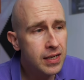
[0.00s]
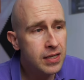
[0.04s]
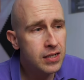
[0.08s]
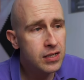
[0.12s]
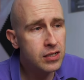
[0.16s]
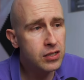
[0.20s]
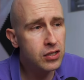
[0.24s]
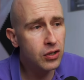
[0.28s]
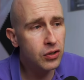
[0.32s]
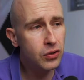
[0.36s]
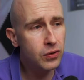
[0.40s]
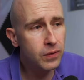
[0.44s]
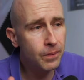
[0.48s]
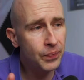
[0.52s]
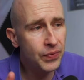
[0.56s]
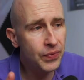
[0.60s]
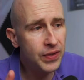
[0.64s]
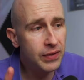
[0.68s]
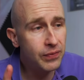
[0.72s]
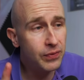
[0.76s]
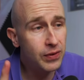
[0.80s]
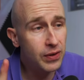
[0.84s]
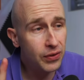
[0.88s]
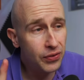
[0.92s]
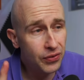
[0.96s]
So
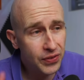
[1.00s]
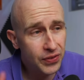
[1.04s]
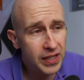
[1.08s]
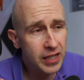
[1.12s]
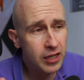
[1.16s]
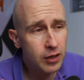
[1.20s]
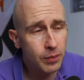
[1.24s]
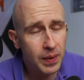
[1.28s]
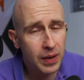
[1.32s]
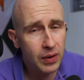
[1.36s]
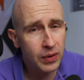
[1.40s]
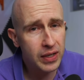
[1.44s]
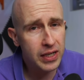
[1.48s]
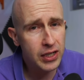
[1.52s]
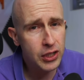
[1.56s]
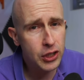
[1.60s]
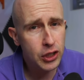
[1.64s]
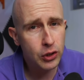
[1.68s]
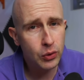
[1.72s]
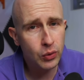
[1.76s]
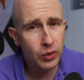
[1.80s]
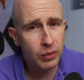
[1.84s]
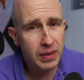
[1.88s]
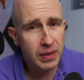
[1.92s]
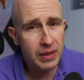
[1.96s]
if you think about
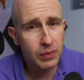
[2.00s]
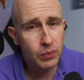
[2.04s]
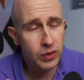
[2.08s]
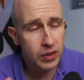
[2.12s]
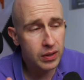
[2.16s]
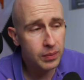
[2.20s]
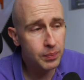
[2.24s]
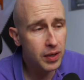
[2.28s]
issuing me with